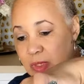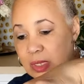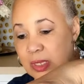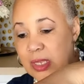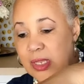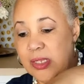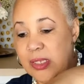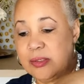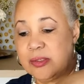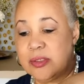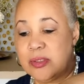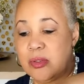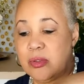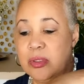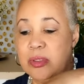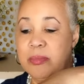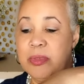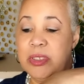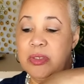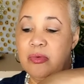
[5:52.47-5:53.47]
Okay, so
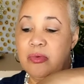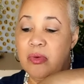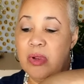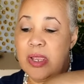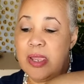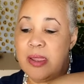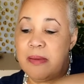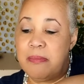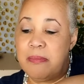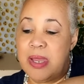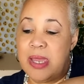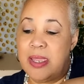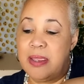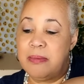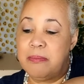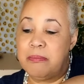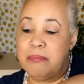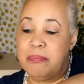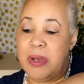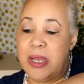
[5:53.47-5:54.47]
let me grab my
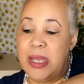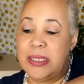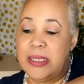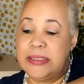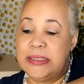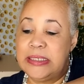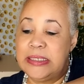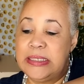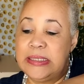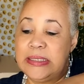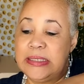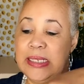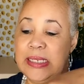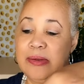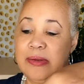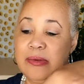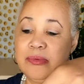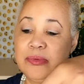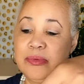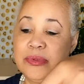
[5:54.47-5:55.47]
bonding
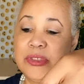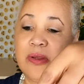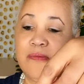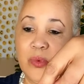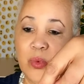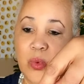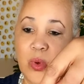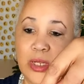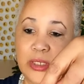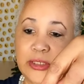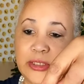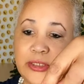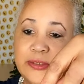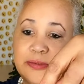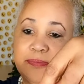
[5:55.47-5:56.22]
out of the water.